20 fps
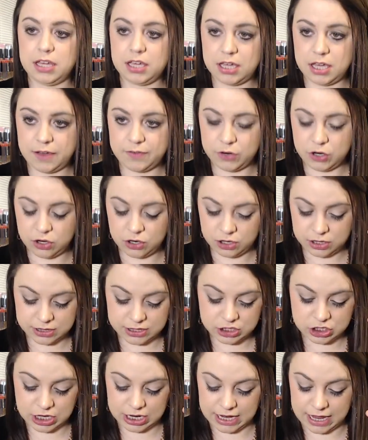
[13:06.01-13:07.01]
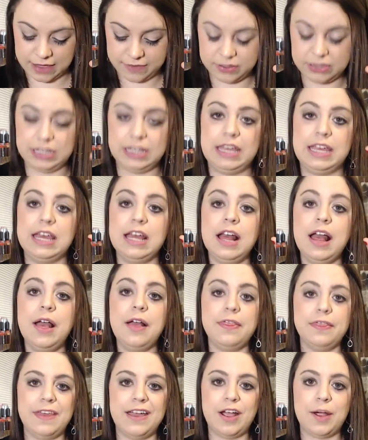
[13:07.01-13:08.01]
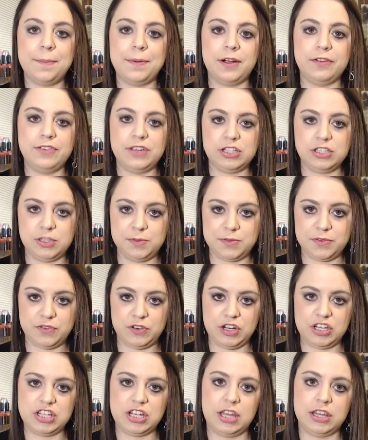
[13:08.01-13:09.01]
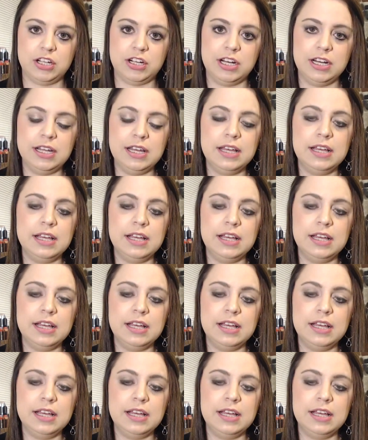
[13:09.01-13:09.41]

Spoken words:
CoverGirl in the shade Heavenly. They are perfect dupes for each other.